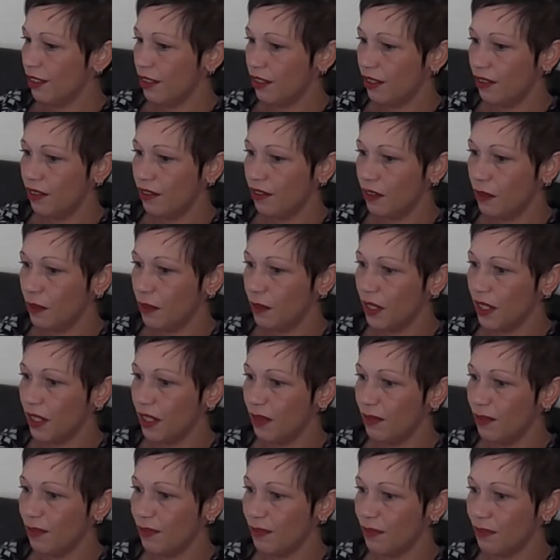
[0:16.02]
from
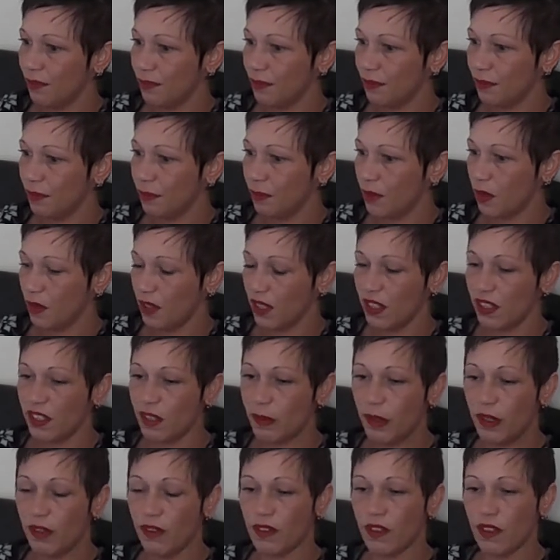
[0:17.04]
well, the
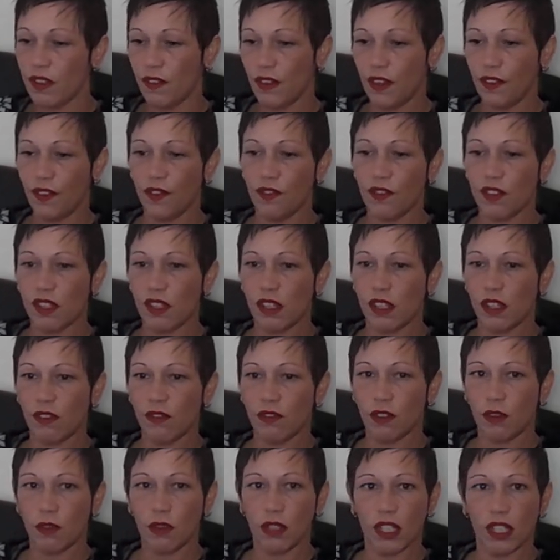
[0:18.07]
experience of having received
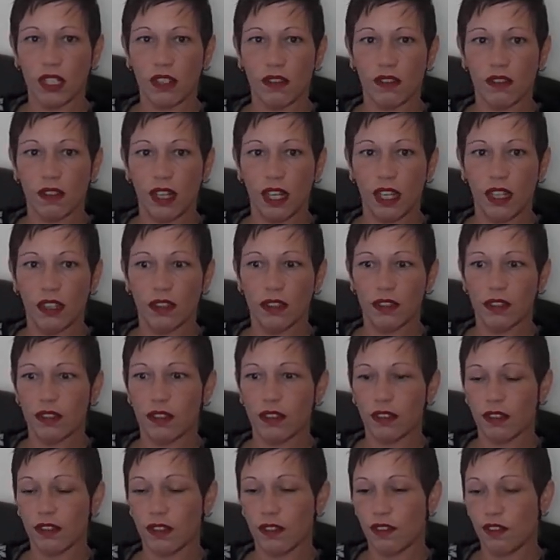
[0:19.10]
all these letters and
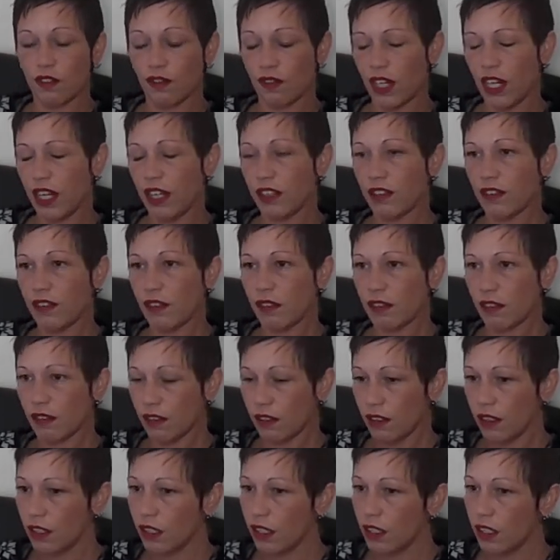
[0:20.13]
threats and
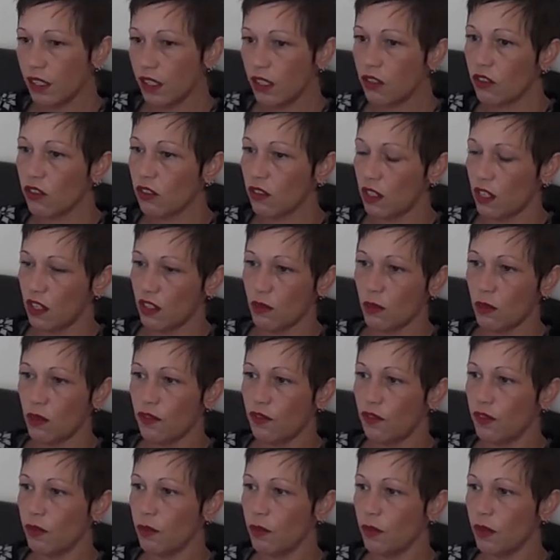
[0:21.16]
God knows what
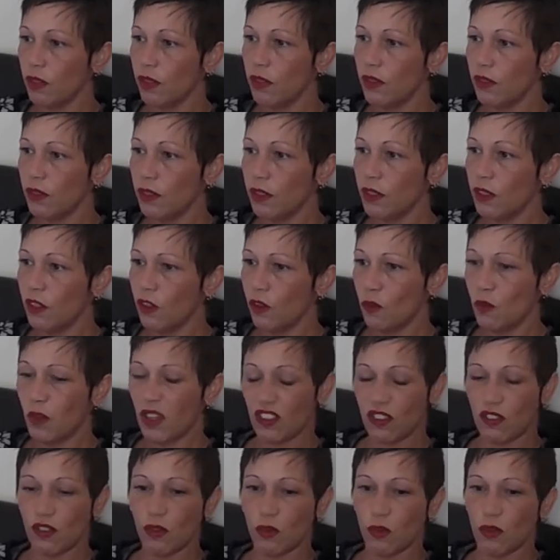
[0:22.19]
from one
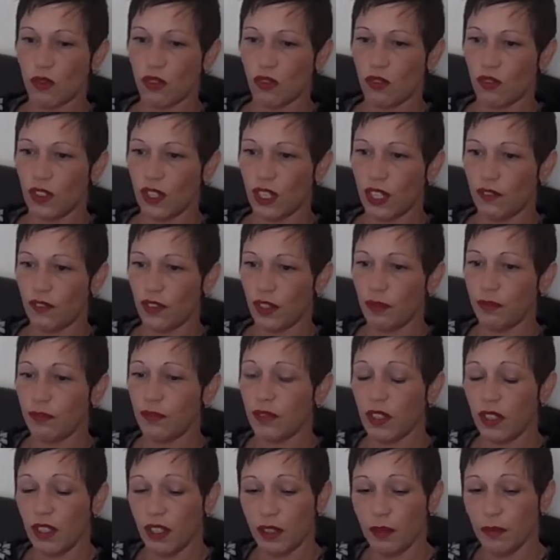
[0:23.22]
source or another.
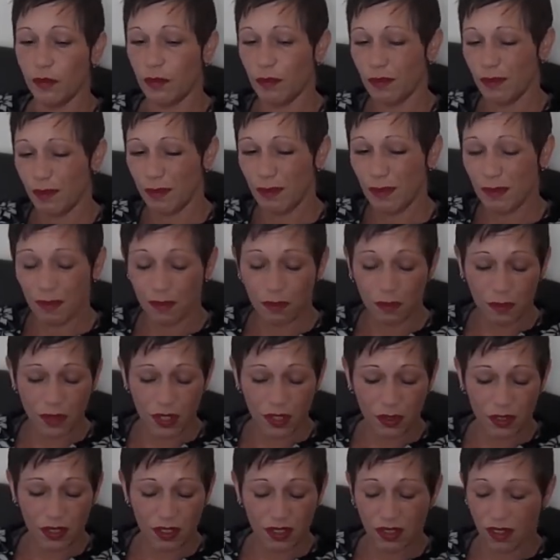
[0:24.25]
Where do
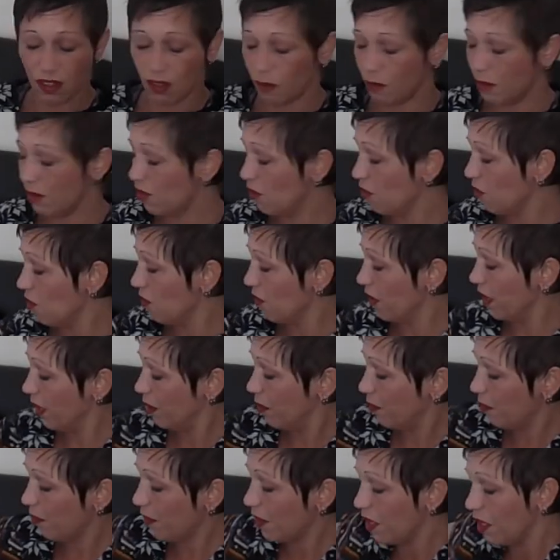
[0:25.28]
I start? My story
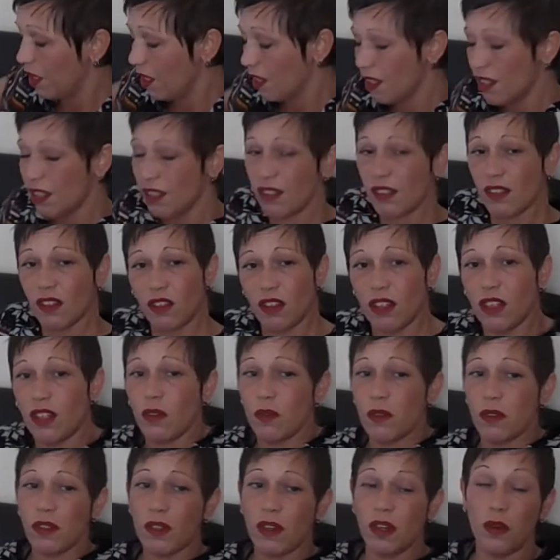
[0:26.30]
started,
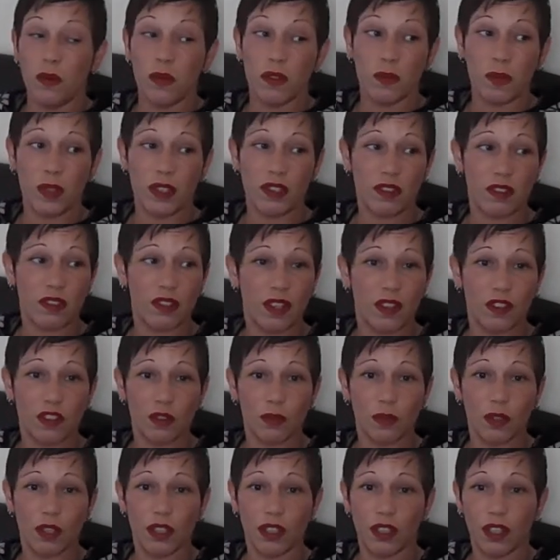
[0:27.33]
I was once a social
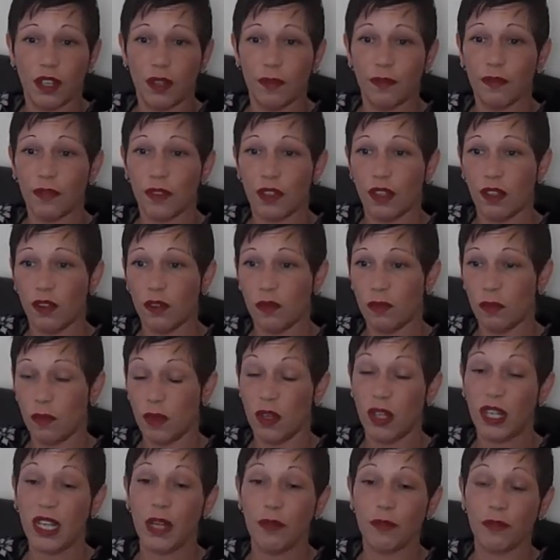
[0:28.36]
worker. Well,
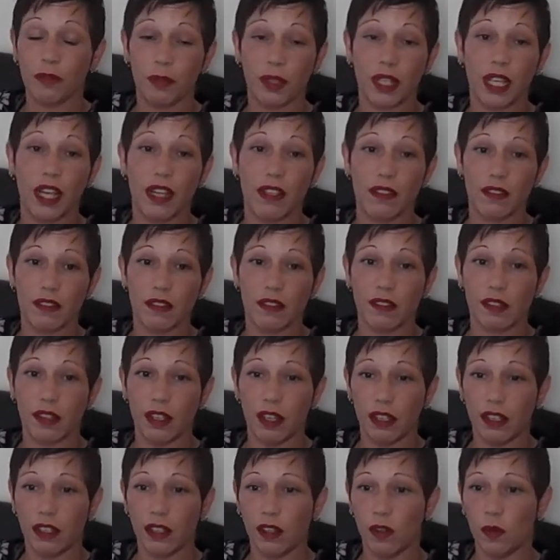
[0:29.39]
I came from a council
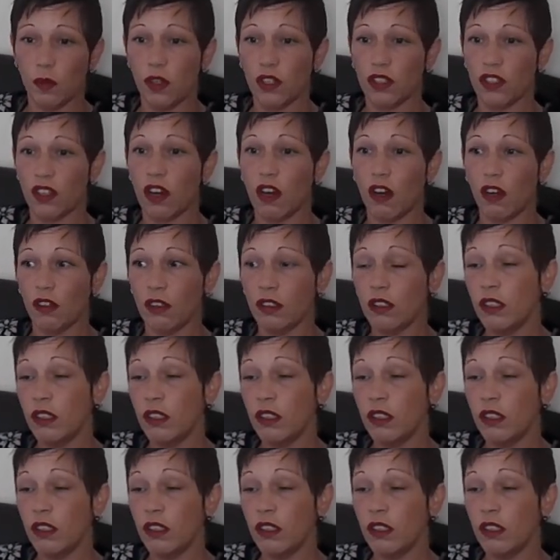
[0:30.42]
estate. I worked hard,